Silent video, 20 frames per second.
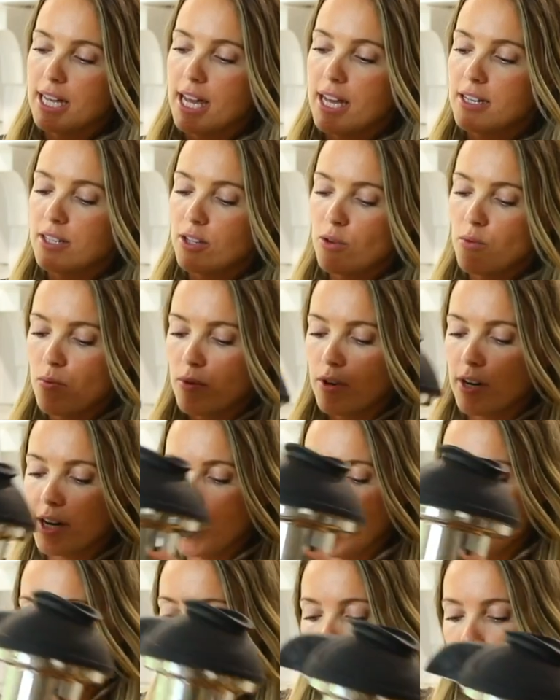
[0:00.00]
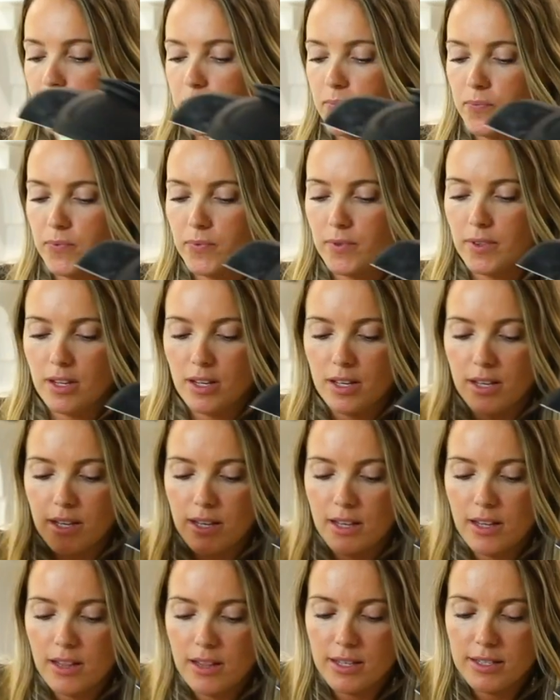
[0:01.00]
in yet, don't worry.
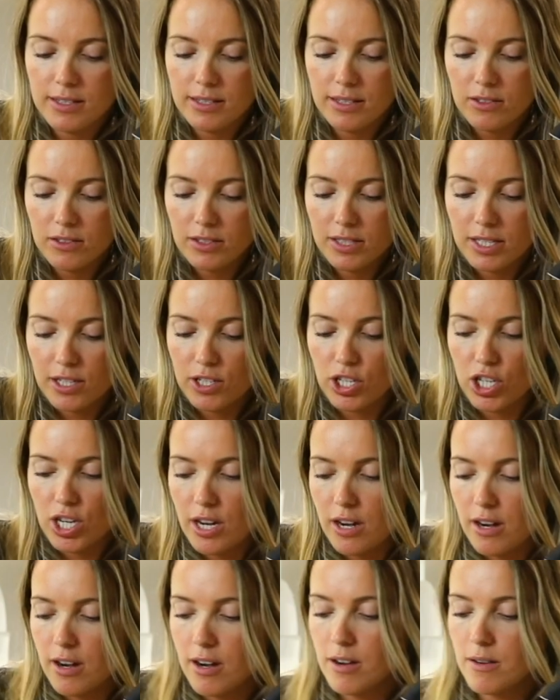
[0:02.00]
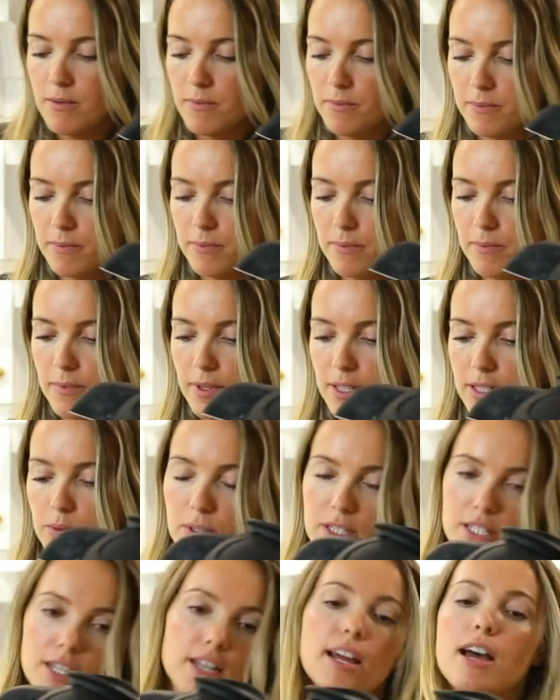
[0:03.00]
This little dish here is
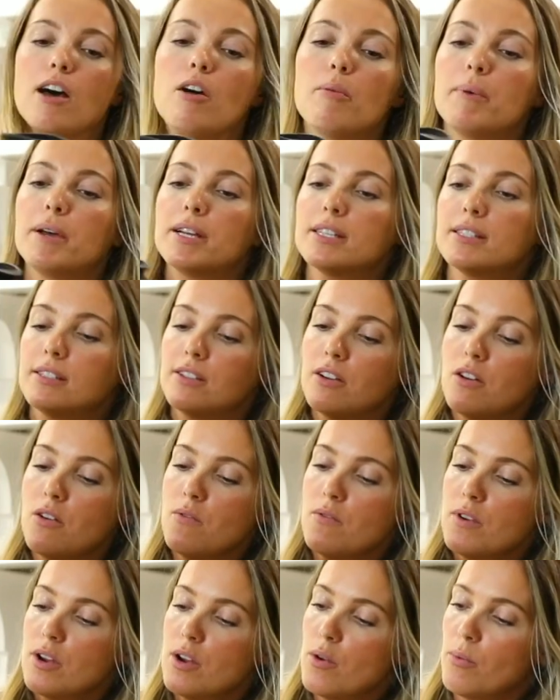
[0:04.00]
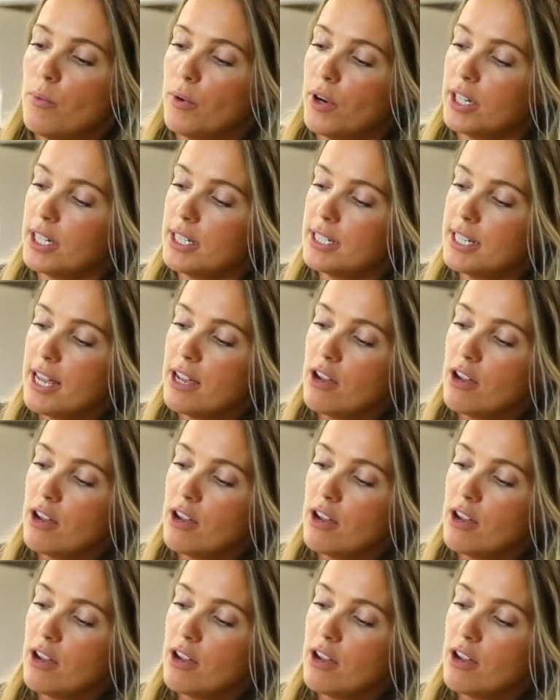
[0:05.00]
what's gonna help us. So we're gonna